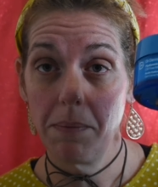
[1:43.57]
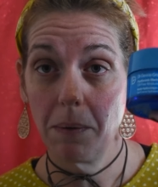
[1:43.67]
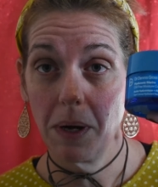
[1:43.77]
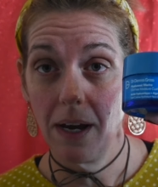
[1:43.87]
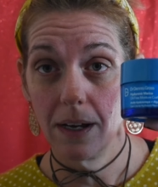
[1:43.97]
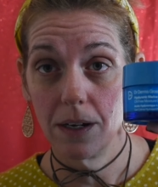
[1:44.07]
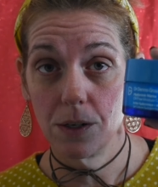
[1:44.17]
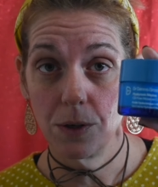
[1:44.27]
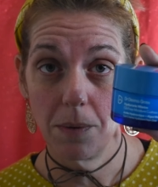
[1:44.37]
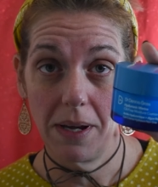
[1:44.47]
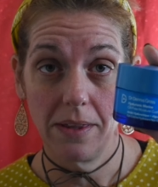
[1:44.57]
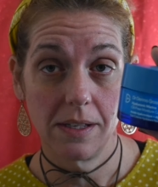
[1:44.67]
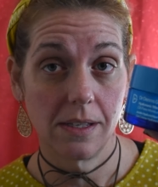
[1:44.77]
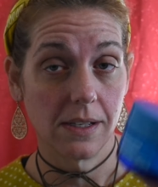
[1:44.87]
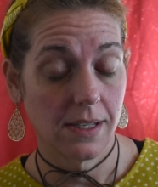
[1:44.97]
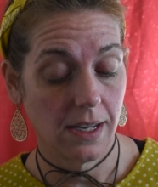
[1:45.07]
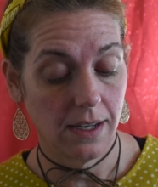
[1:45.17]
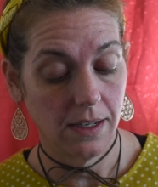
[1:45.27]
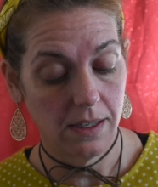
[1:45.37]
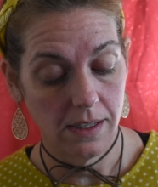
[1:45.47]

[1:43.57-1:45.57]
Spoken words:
but we are going to talk about this in a second.